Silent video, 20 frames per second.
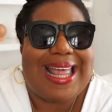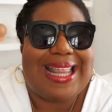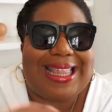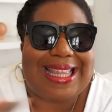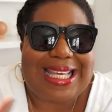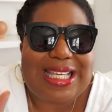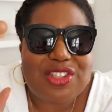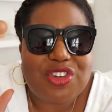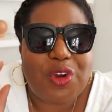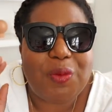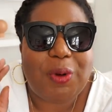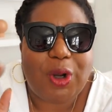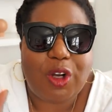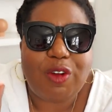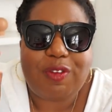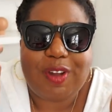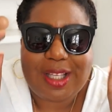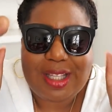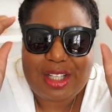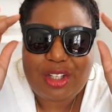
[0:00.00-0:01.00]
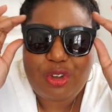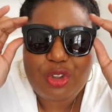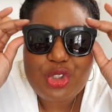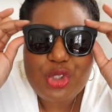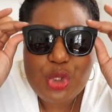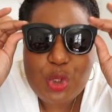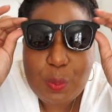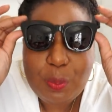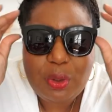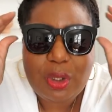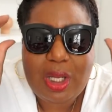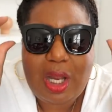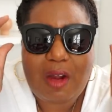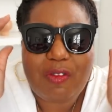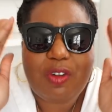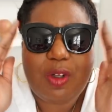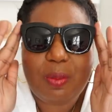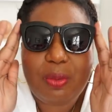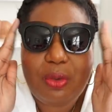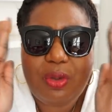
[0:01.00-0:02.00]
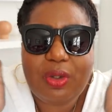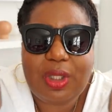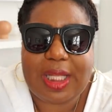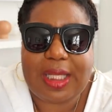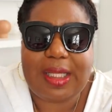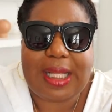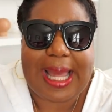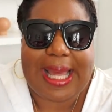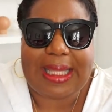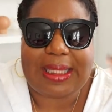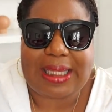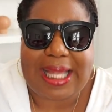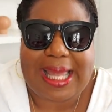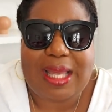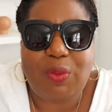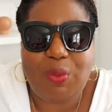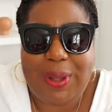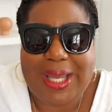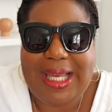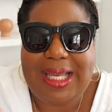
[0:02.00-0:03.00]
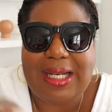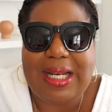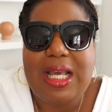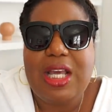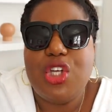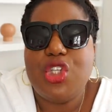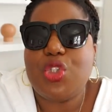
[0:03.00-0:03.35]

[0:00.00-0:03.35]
these are perfect and they're super comfortable and like lightweight.